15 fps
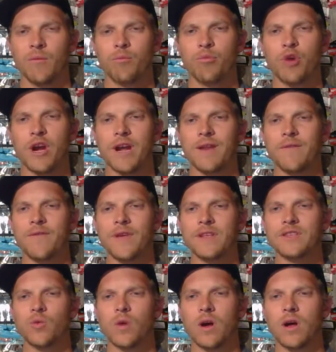Brandon
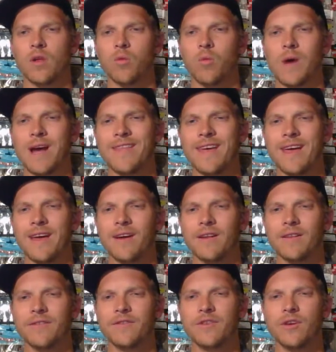Finsterwald, why the
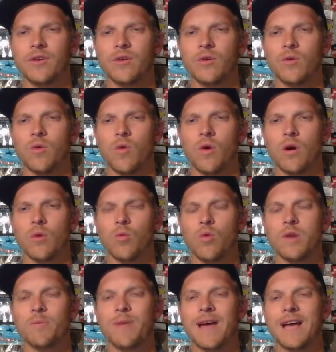hell do or
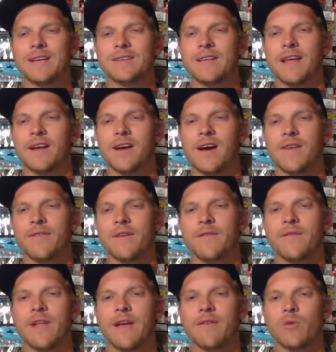would bass like coffee
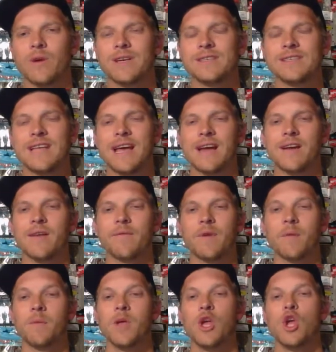flavor? Where does that come
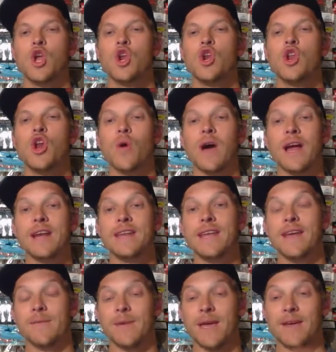from? No
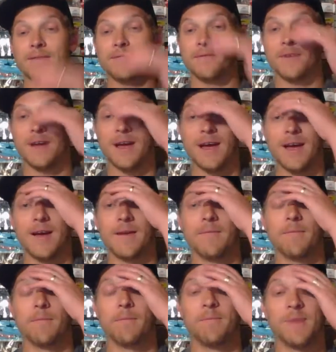idea, man. Uh,
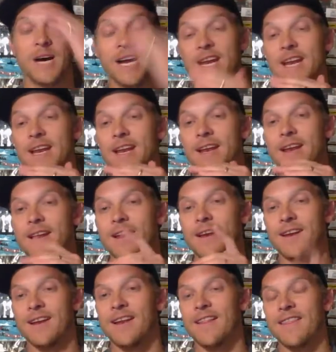but
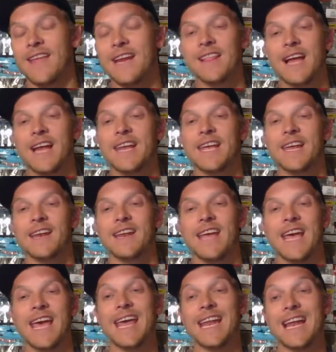they like it,
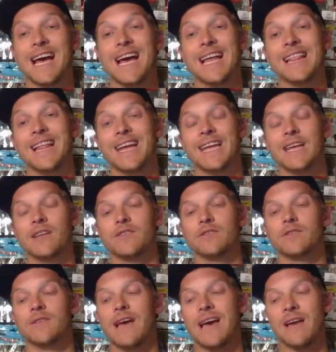and I like it,
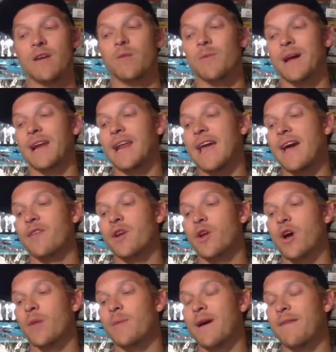I don't mind having it
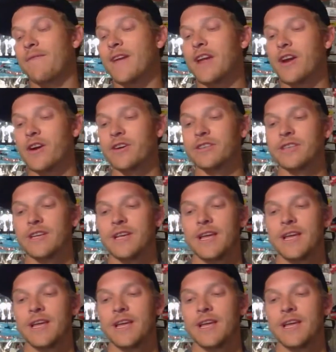on my fingers,